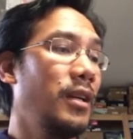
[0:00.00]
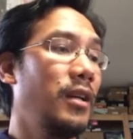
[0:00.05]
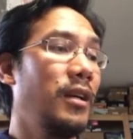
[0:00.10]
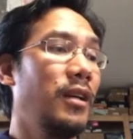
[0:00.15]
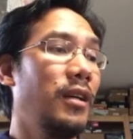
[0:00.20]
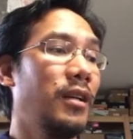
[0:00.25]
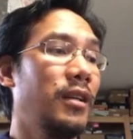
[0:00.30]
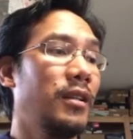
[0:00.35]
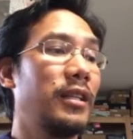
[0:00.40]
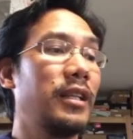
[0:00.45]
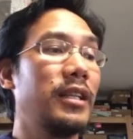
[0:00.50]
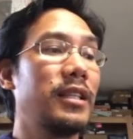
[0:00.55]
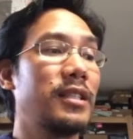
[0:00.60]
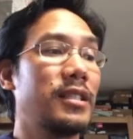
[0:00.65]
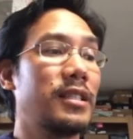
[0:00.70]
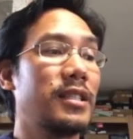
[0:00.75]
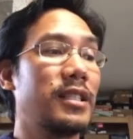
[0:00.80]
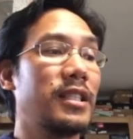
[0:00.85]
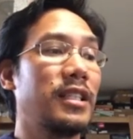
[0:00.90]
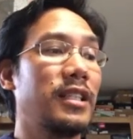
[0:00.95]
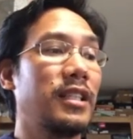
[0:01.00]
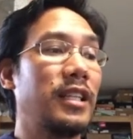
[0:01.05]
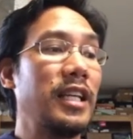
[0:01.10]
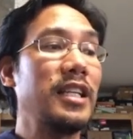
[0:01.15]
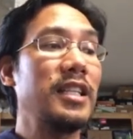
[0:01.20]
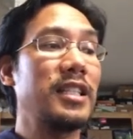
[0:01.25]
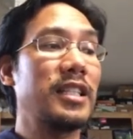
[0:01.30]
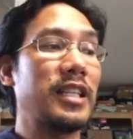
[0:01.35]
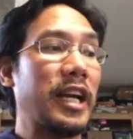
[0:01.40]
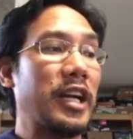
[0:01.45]
these
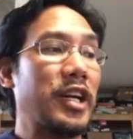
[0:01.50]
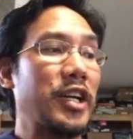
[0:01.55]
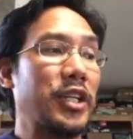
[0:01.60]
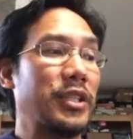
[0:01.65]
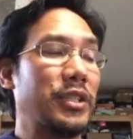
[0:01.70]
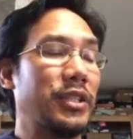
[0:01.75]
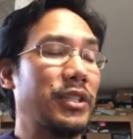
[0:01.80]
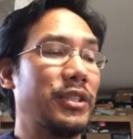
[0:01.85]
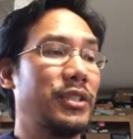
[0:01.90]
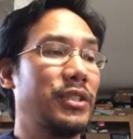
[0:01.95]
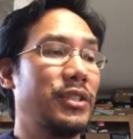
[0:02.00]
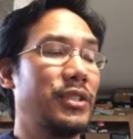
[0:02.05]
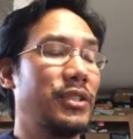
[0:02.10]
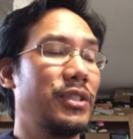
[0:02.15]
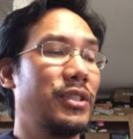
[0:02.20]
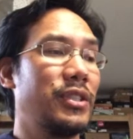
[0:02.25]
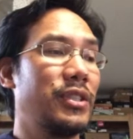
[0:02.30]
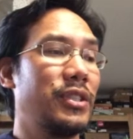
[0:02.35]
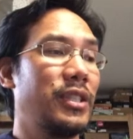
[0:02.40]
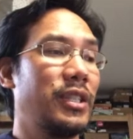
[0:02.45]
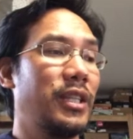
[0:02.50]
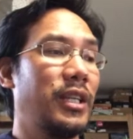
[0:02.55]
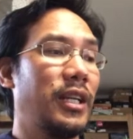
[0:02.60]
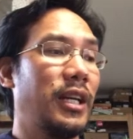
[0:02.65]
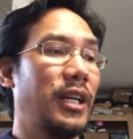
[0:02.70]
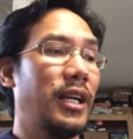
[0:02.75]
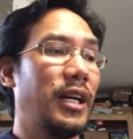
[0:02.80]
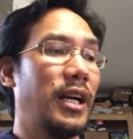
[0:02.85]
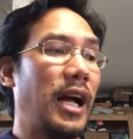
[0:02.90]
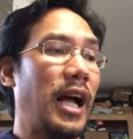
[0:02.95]
characters
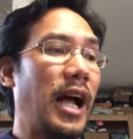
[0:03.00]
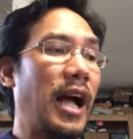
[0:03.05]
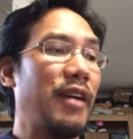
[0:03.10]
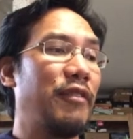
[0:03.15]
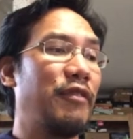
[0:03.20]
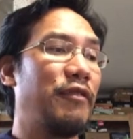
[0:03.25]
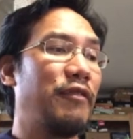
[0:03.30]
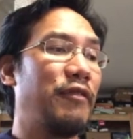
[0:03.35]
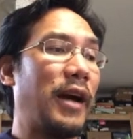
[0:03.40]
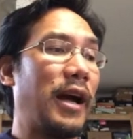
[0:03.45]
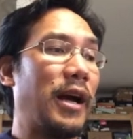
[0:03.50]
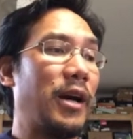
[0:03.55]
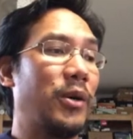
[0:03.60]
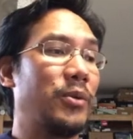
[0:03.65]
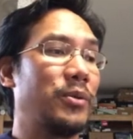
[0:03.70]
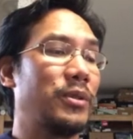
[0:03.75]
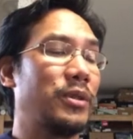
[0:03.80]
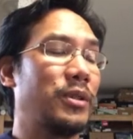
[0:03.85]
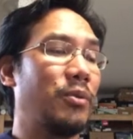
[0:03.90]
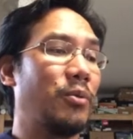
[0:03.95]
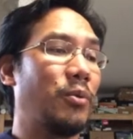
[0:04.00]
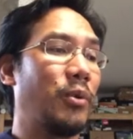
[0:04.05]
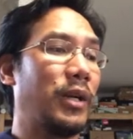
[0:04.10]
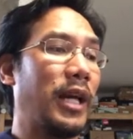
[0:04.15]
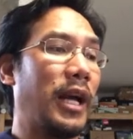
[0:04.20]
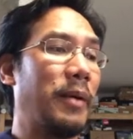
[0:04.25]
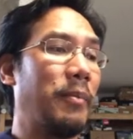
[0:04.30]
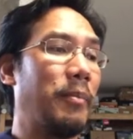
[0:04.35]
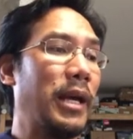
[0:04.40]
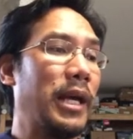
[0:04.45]
I've found when I
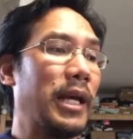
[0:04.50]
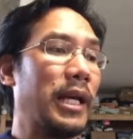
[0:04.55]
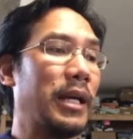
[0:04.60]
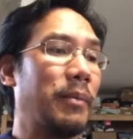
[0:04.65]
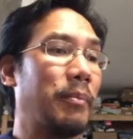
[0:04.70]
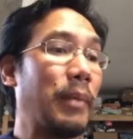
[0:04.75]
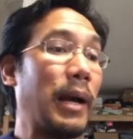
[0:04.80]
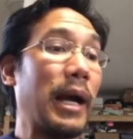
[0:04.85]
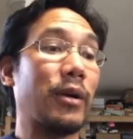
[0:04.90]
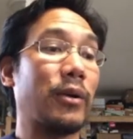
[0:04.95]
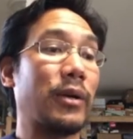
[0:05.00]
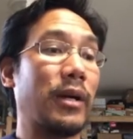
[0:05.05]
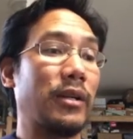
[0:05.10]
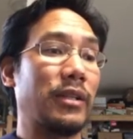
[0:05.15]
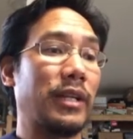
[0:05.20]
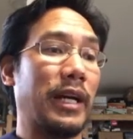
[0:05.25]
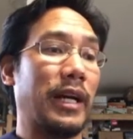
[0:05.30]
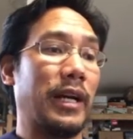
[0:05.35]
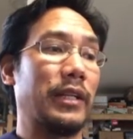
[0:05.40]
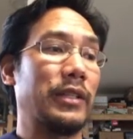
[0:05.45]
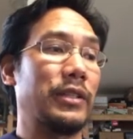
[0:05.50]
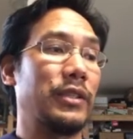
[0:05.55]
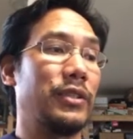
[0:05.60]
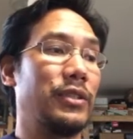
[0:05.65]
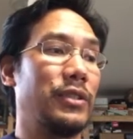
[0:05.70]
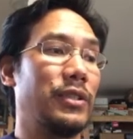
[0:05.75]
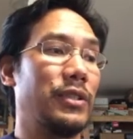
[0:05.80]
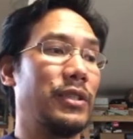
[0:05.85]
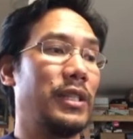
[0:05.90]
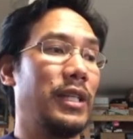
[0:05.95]
make background
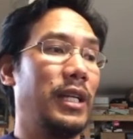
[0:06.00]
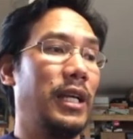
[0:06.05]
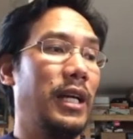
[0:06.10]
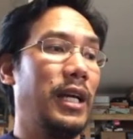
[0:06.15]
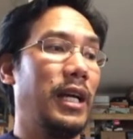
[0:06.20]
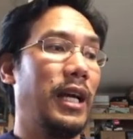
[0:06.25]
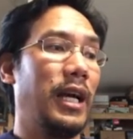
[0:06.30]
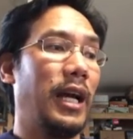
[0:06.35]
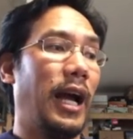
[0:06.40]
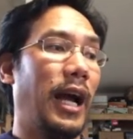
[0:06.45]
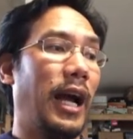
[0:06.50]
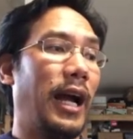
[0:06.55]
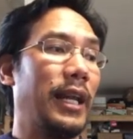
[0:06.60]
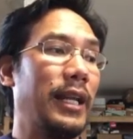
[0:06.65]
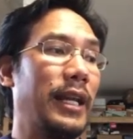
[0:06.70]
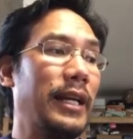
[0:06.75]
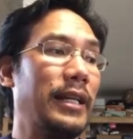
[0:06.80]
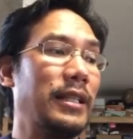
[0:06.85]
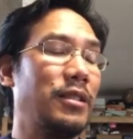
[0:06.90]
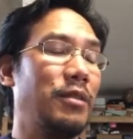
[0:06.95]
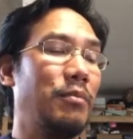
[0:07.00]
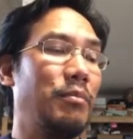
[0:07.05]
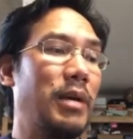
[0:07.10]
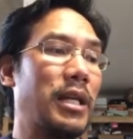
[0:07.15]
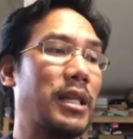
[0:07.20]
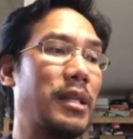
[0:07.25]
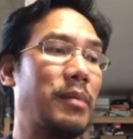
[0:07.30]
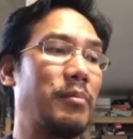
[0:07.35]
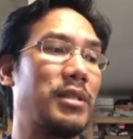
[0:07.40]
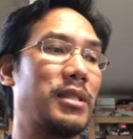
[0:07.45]
characters, I like to make
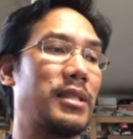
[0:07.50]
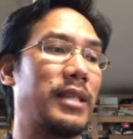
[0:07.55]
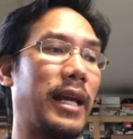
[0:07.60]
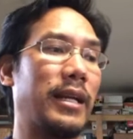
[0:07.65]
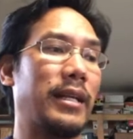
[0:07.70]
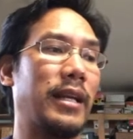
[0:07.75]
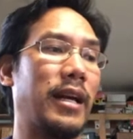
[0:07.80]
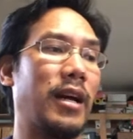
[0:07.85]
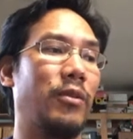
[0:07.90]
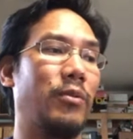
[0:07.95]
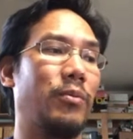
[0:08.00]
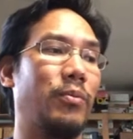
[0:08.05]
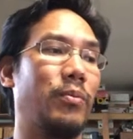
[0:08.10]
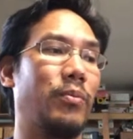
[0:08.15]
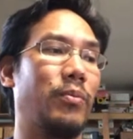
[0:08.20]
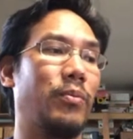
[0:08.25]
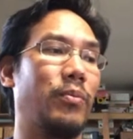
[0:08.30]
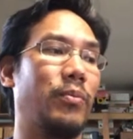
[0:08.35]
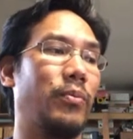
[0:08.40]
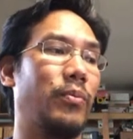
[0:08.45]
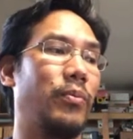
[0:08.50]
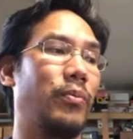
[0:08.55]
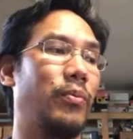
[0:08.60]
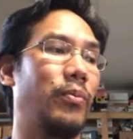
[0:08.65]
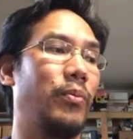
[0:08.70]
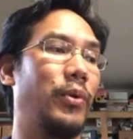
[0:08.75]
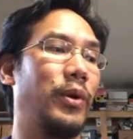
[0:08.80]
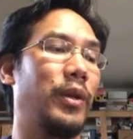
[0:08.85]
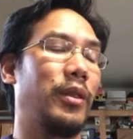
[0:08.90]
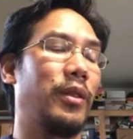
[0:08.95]
them stand out
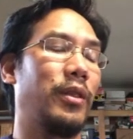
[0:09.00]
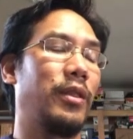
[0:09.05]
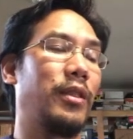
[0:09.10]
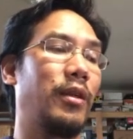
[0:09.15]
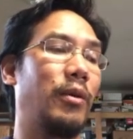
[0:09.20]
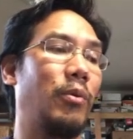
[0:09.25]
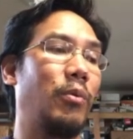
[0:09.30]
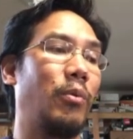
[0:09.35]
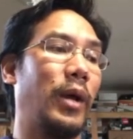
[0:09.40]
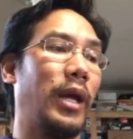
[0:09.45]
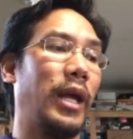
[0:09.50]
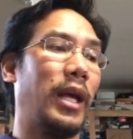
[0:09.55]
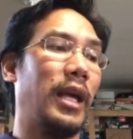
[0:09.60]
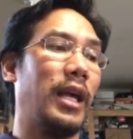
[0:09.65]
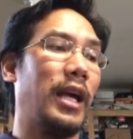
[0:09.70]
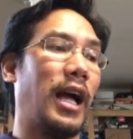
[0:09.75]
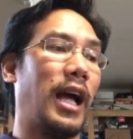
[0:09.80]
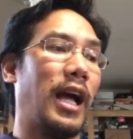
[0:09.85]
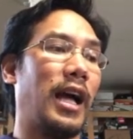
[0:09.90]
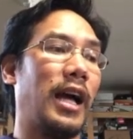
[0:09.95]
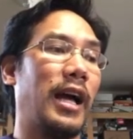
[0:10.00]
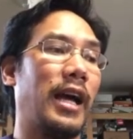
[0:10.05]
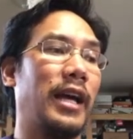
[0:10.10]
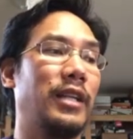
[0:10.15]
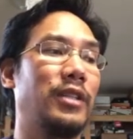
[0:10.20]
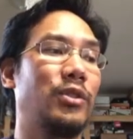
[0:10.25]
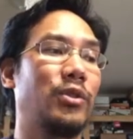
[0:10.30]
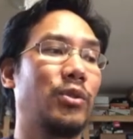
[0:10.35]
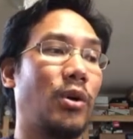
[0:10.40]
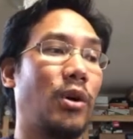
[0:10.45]
with the way I
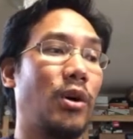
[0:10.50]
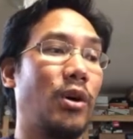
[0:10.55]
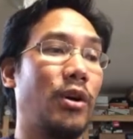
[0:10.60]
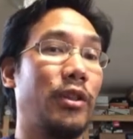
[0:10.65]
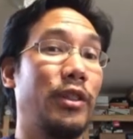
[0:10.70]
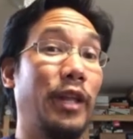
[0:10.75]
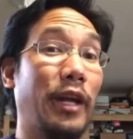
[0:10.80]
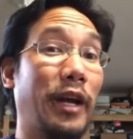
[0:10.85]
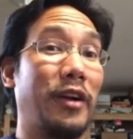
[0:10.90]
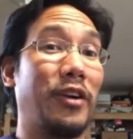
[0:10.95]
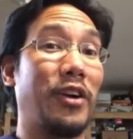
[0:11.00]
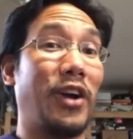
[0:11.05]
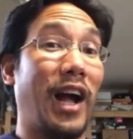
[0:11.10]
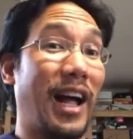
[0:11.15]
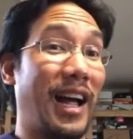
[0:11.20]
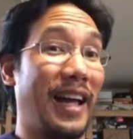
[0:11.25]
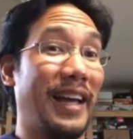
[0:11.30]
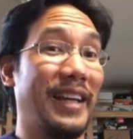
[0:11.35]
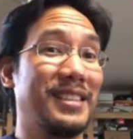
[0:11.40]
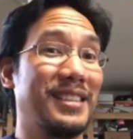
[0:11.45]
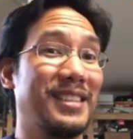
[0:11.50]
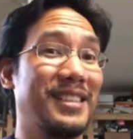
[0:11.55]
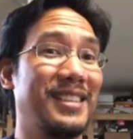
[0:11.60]
draw their eyes.